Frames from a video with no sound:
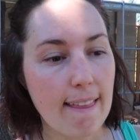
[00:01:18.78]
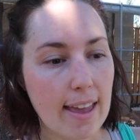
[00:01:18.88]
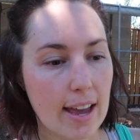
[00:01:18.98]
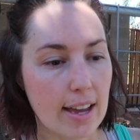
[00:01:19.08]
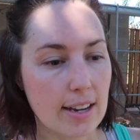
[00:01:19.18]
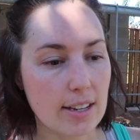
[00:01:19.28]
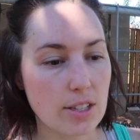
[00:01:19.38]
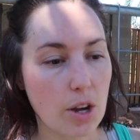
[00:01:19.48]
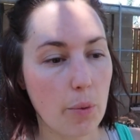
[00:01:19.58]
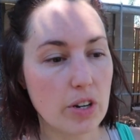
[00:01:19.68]
and
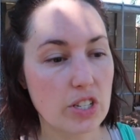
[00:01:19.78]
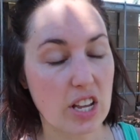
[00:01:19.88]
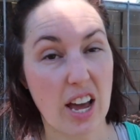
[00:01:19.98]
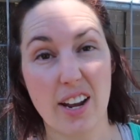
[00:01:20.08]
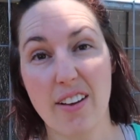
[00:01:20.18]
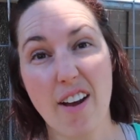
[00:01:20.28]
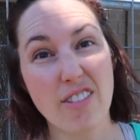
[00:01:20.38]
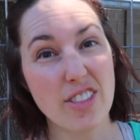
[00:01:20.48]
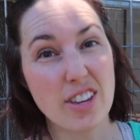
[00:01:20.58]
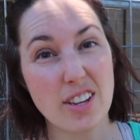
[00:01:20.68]
so we just kind of,
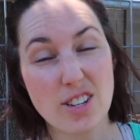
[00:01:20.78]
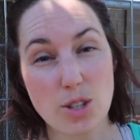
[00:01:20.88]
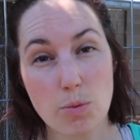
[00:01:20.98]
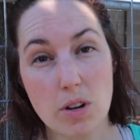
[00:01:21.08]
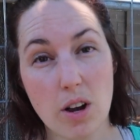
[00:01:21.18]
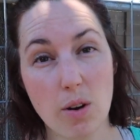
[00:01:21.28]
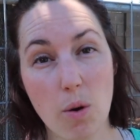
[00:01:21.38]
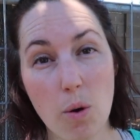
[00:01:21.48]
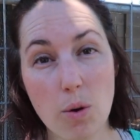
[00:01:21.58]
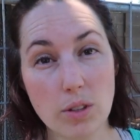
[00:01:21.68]
everything just went on
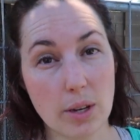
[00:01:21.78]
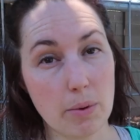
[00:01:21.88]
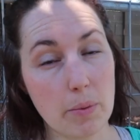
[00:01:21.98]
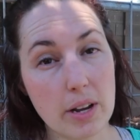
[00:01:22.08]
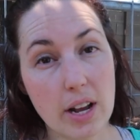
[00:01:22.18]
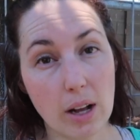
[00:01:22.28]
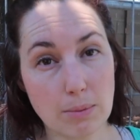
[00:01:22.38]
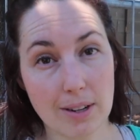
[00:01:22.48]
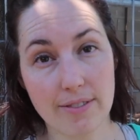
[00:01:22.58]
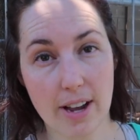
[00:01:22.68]
hold, and we went and
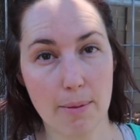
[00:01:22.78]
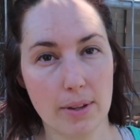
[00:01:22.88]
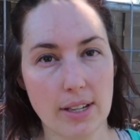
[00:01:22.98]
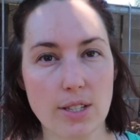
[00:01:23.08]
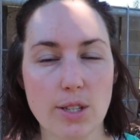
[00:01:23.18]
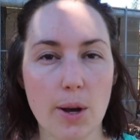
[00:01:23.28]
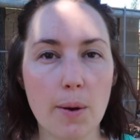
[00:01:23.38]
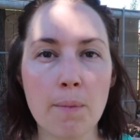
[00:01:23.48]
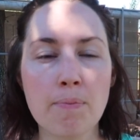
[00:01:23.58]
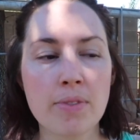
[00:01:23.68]
helped our family.
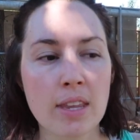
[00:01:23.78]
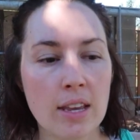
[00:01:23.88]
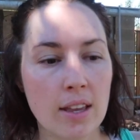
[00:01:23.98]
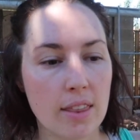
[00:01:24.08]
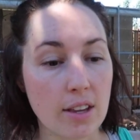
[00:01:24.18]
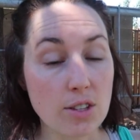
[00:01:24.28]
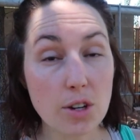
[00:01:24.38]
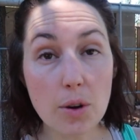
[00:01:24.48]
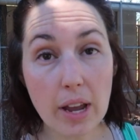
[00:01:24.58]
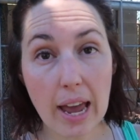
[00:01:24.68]
So things
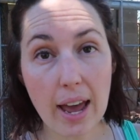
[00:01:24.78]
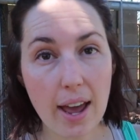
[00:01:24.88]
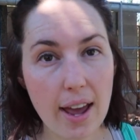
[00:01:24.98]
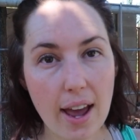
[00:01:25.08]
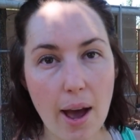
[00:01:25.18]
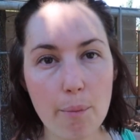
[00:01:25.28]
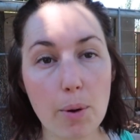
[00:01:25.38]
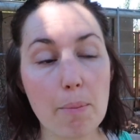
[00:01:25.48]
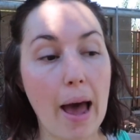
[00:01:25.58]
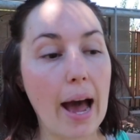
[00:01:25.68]
are okay, and
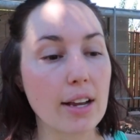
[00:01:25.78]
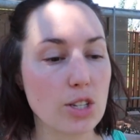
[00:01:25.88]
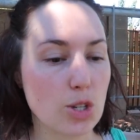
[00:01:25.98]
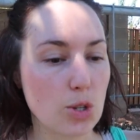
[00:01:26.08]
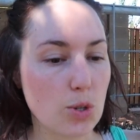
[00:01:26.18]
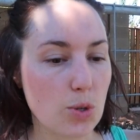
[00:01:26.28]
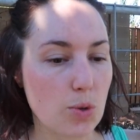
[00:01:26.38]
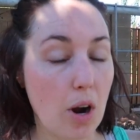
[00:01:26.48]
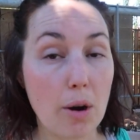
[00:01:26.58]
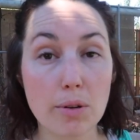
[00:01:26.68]
we're back
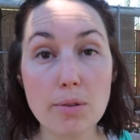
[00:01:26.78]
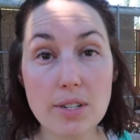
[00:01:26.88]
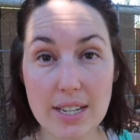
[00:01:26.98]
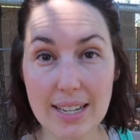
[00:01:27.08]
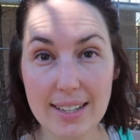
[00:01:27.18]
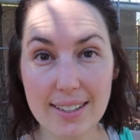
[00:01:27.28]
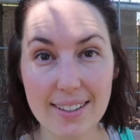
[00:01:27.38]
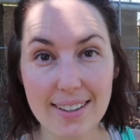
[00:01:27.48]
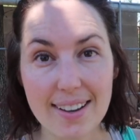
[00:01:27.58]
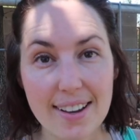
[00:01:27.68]
to our routine.
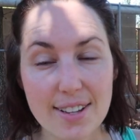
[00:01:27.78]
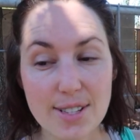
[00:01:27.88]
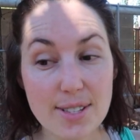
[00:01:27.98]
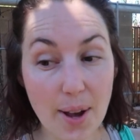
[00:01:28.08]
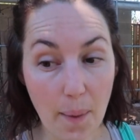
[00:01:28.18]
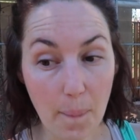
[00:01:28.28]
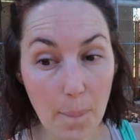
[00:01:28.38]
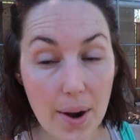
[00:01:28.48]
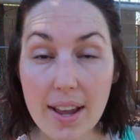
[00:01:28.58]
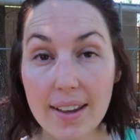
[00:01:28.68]

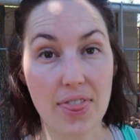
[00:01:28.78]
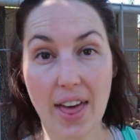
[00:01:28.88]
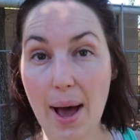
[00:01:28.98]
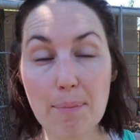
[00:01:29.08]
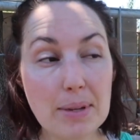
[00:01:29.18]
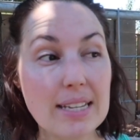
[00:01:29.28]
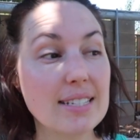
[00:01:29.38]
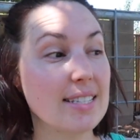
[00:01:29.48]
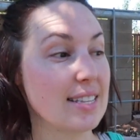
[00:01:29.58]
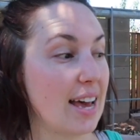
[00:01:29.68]
So that
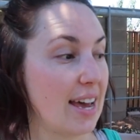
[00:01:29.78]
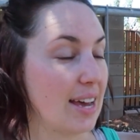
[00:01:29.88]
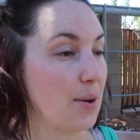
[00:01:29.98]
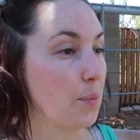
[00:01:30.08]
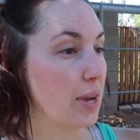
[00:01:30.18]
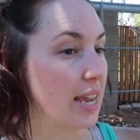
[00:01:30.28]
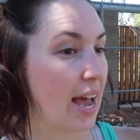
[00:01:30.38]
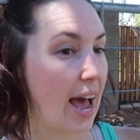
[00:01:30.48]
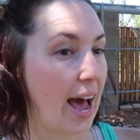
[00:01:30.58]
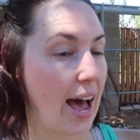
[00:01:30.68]
being said, we
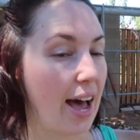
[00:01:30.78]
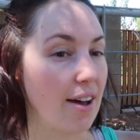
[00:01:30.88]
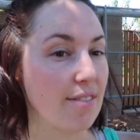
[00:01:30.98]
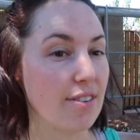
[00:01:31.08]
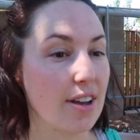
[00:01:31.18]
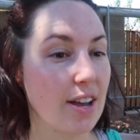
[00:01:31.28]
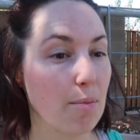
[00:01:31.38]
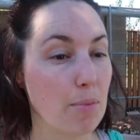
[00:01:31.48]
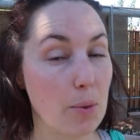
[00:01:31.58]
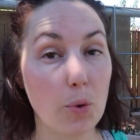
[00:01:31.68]
have
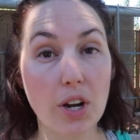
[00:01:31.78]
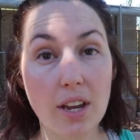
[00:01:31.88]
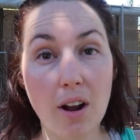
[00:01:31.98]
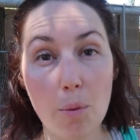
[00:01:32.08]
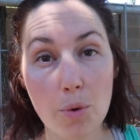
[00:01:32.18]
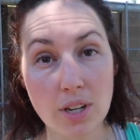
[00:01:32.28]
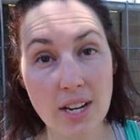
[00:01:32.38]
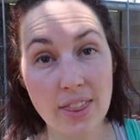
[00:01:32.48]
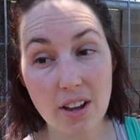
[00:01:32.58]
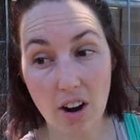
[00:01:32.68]
been working all morning
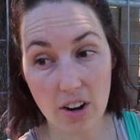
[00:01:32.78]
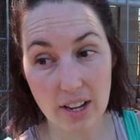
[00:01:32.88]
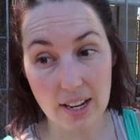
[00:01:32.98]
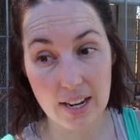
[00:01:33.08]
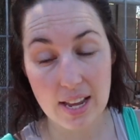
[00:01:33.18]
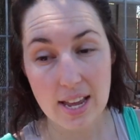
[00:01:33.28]
in the garden,